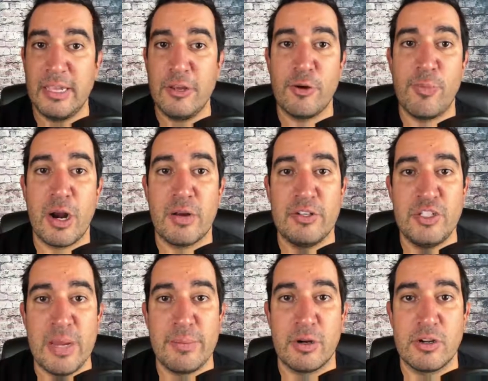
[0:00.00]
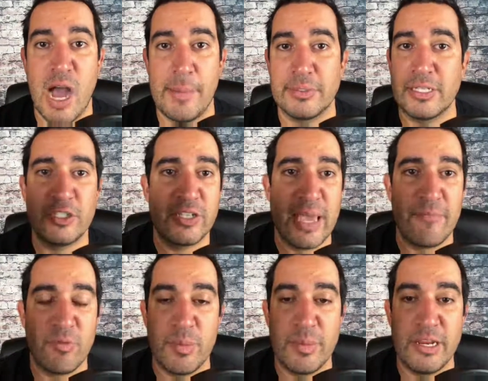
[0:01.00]
Say you're a part of a Chamber of Commerce. I just
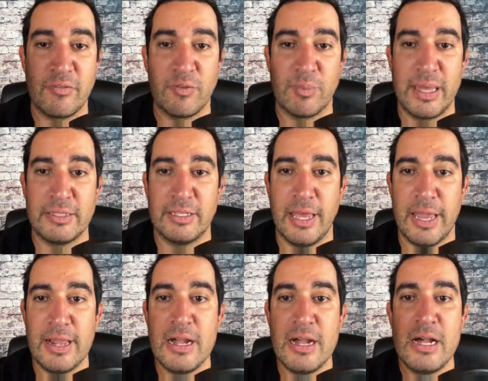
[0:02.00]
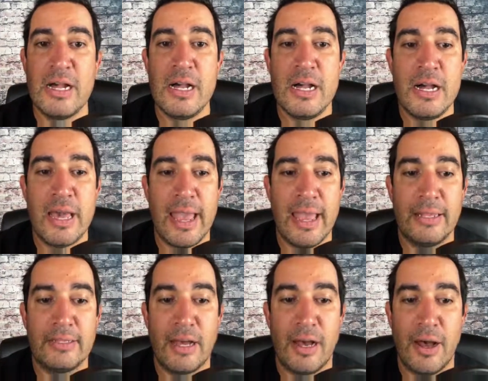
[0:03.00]
came from a meeting from that today.
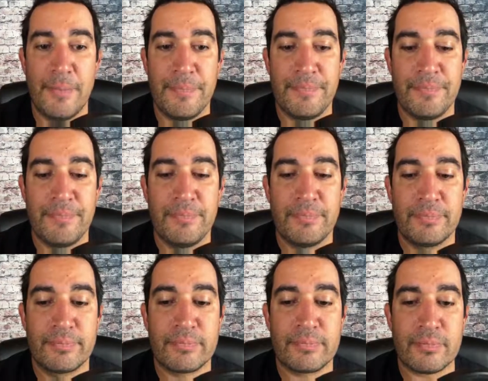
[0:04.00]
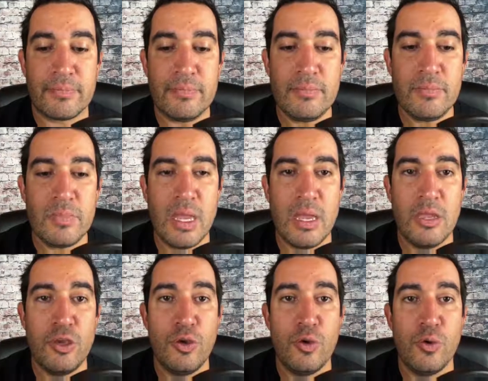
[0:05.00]
And
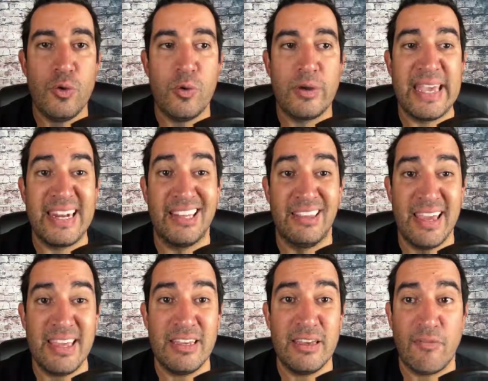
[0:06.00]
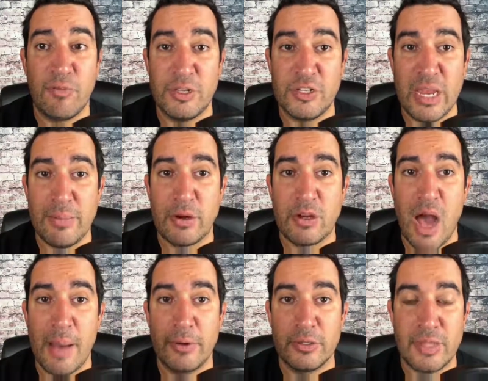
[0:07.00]
you get a link from the Chamber of
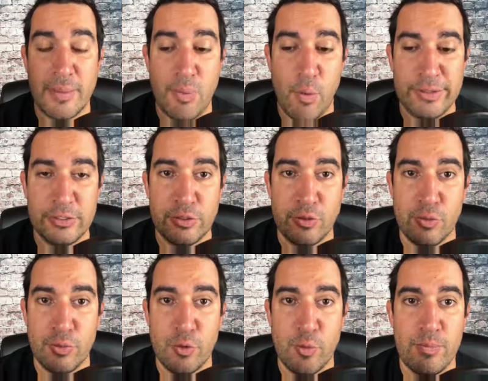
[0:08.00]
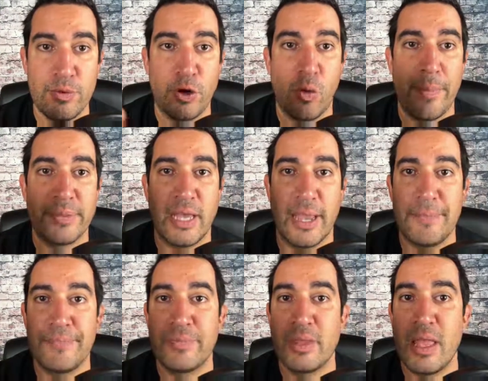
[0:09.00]
Commerce that points to your website.